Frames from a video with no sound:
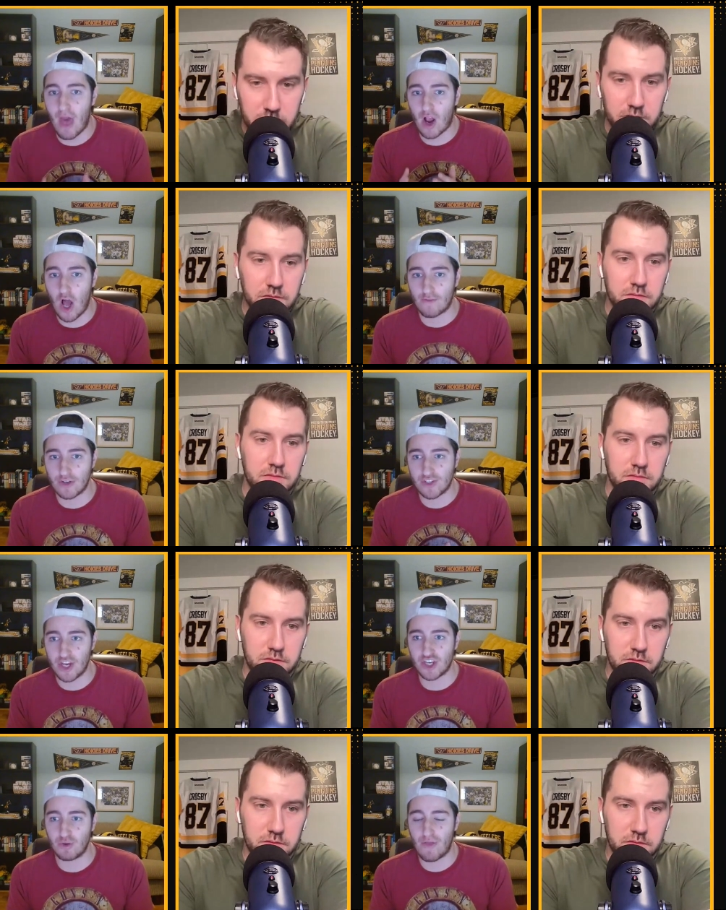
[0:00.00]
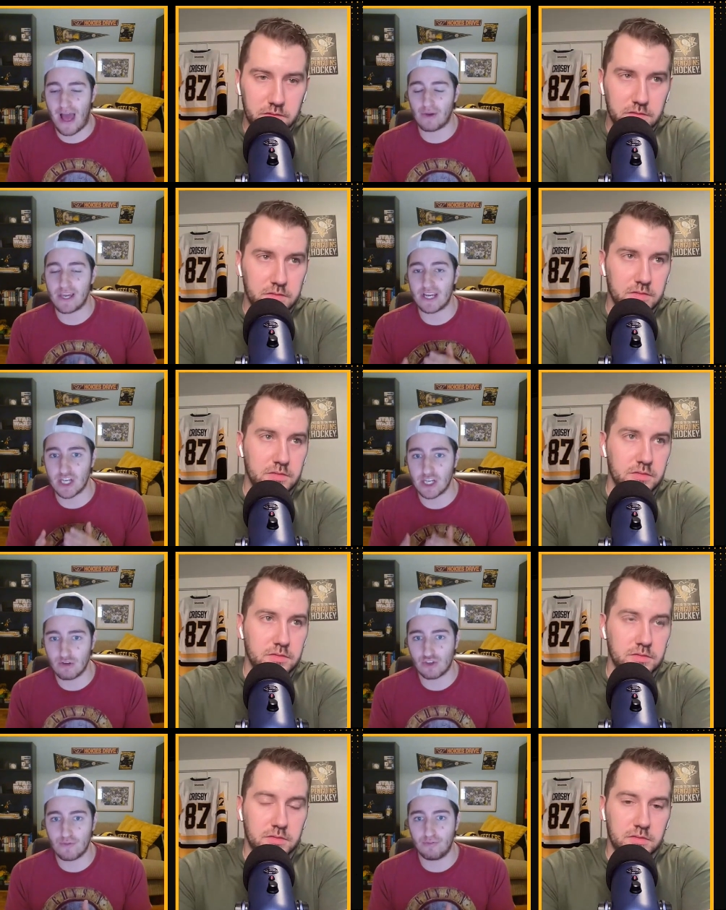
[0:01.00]
Speaker 1: that conversation with how he
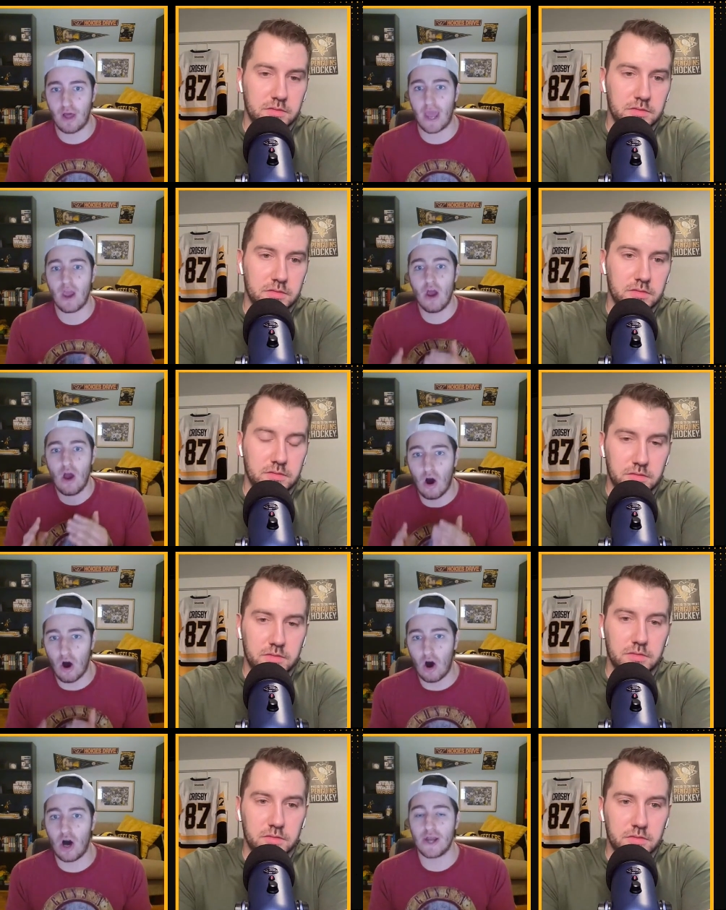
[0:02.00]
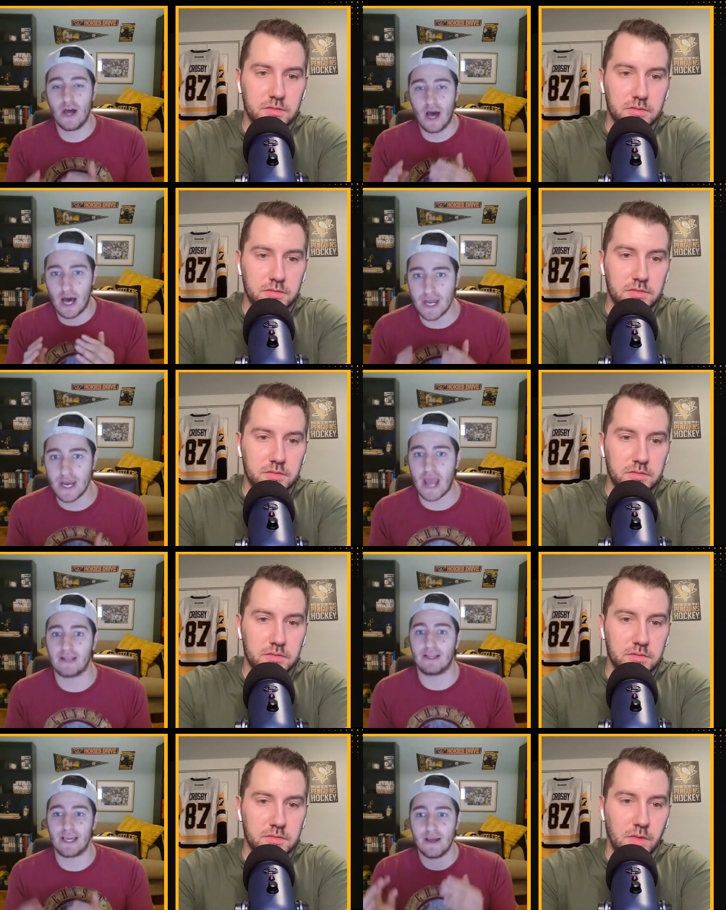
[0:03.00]
continues to play on a
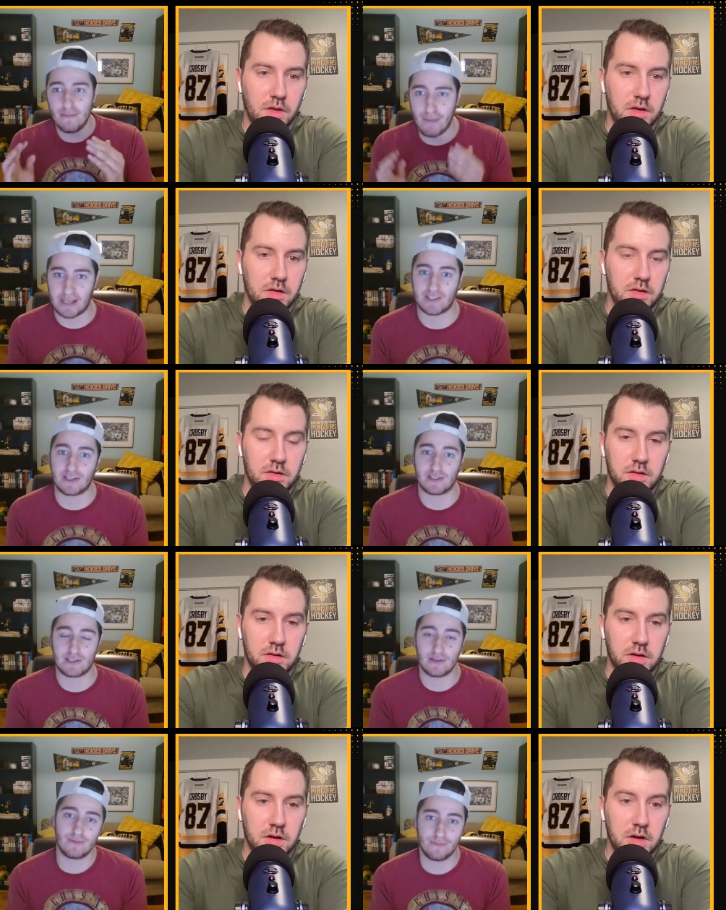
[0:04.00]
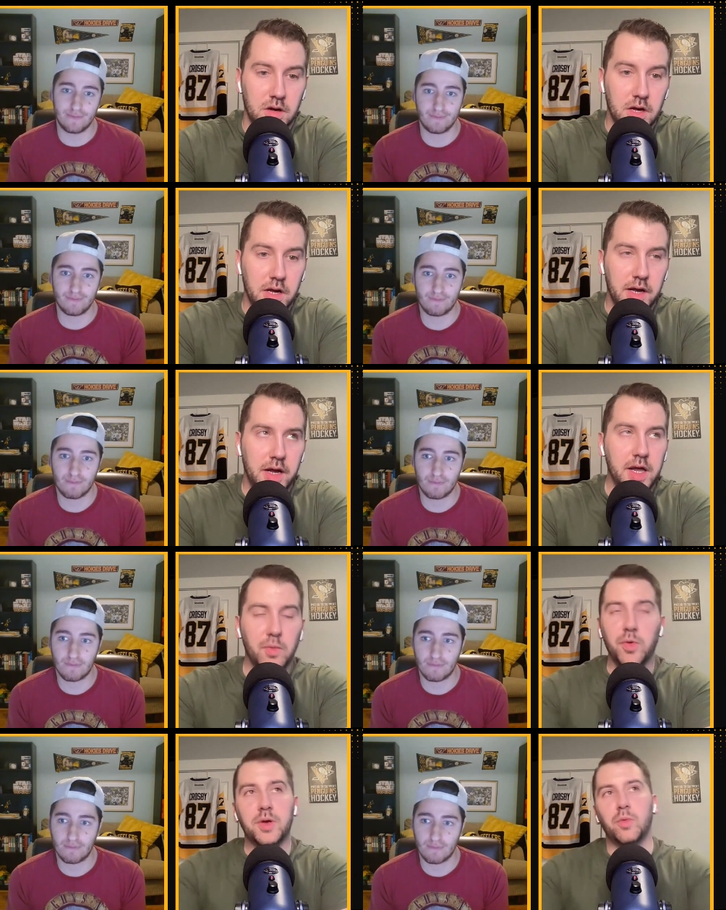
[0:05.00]
nightly basis.
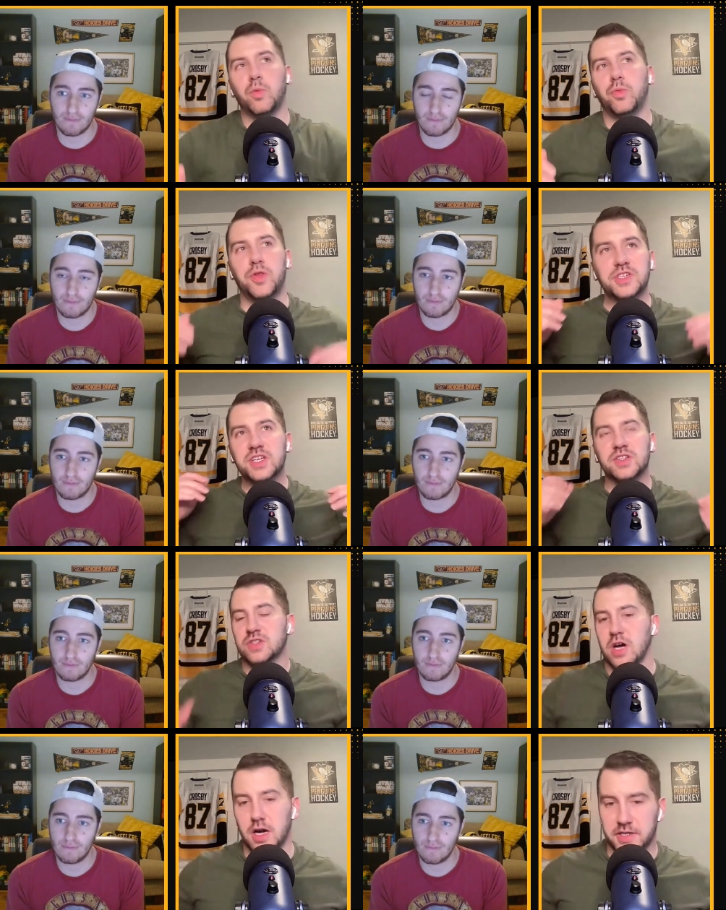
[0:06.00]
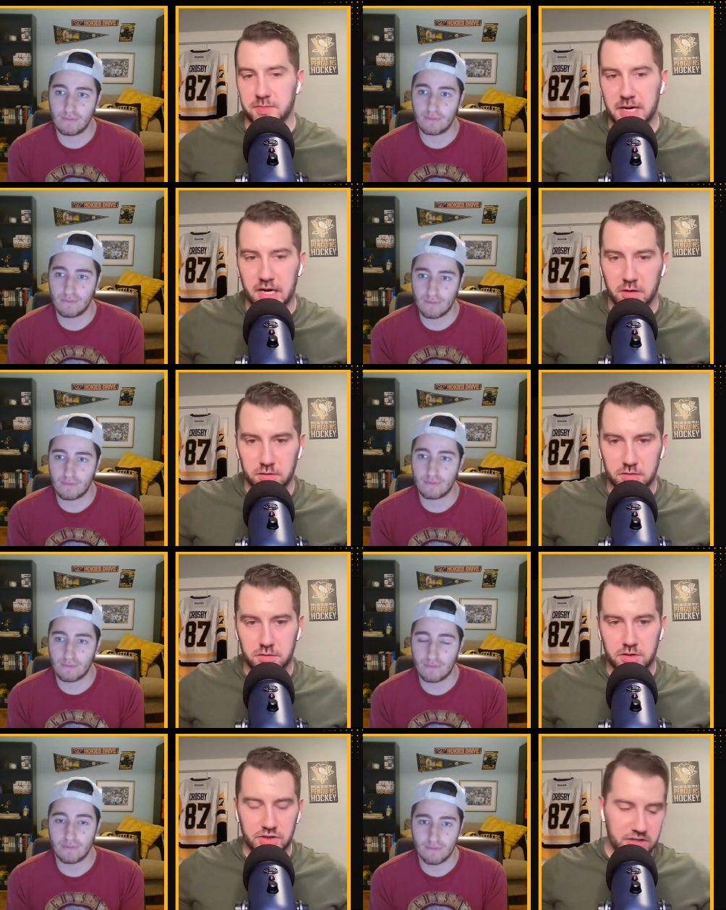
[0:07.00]
And
Speaker 2: we, this gets talked about
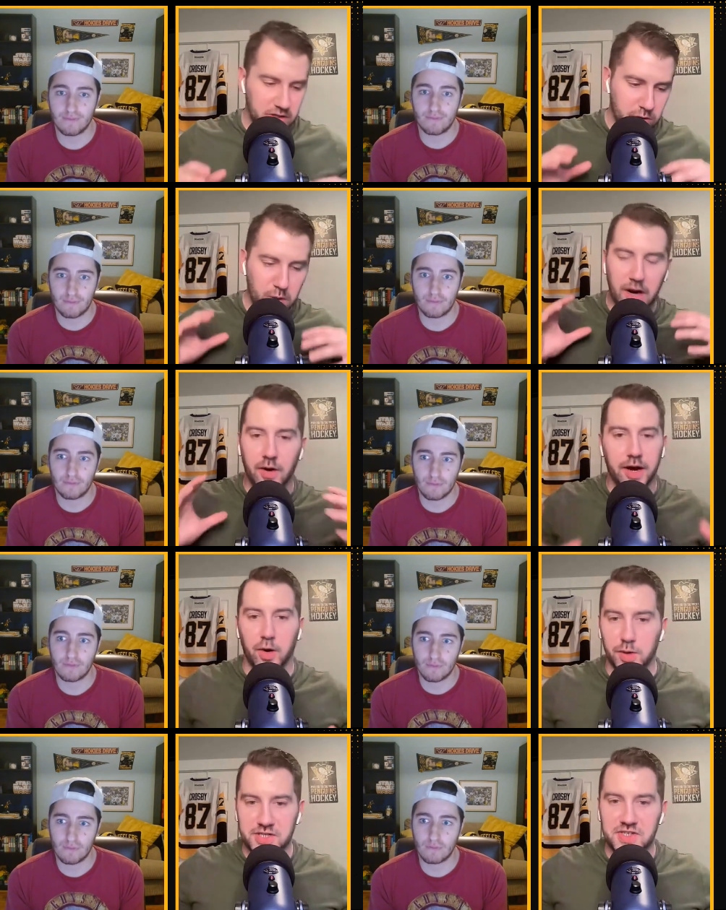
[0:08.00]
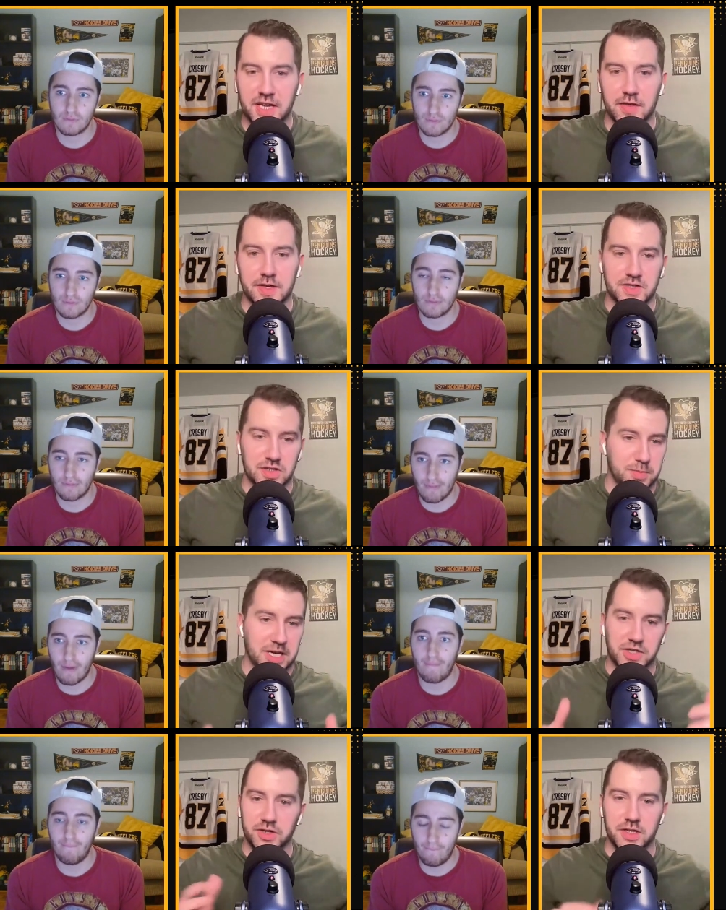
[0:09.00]
because you know how I always say this,
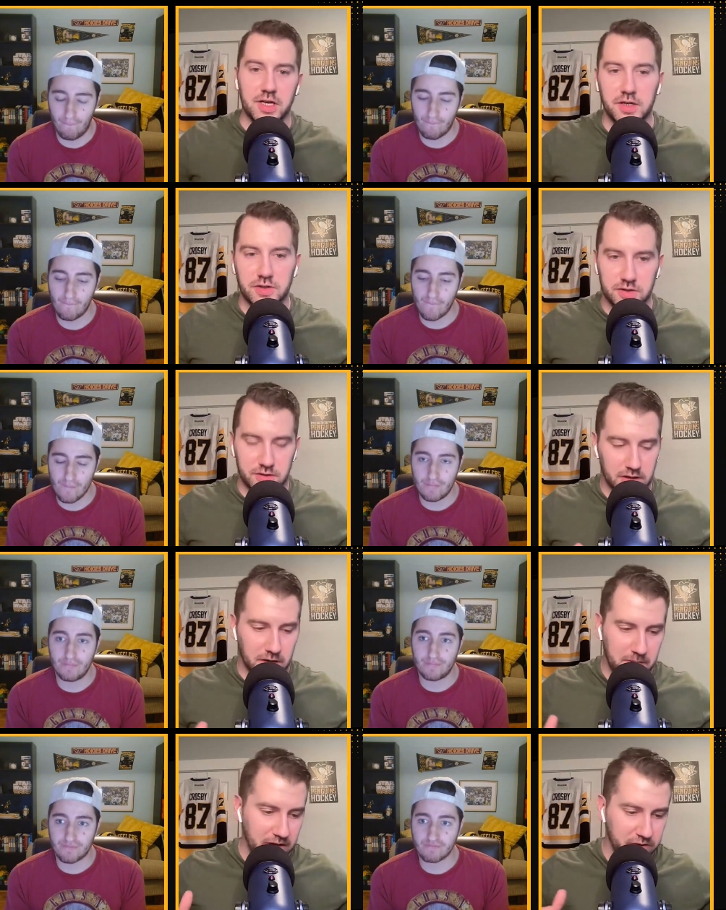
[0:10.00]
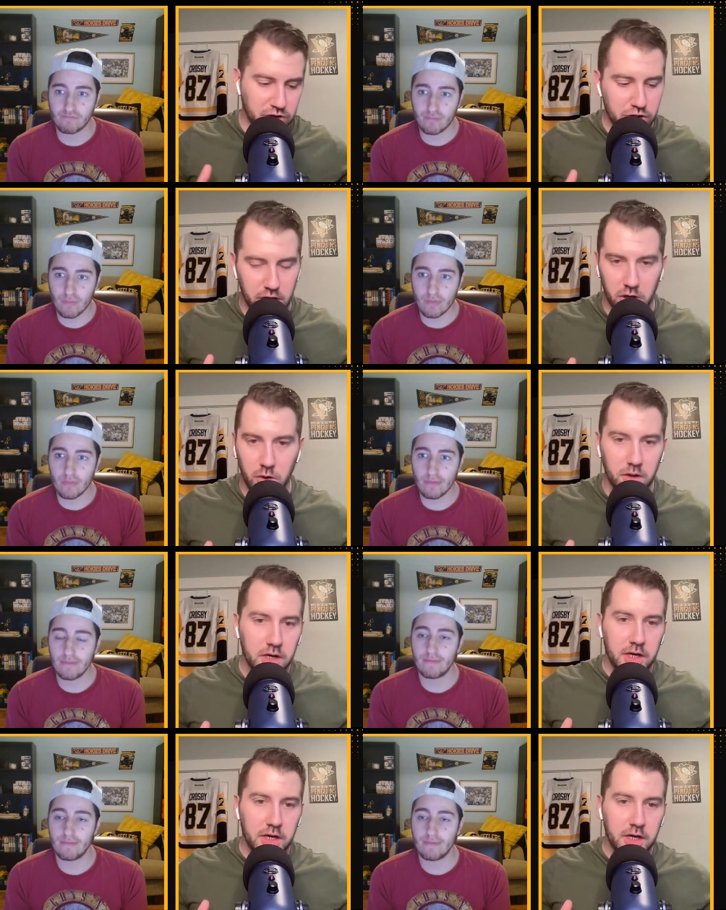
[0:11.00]
especially about the show.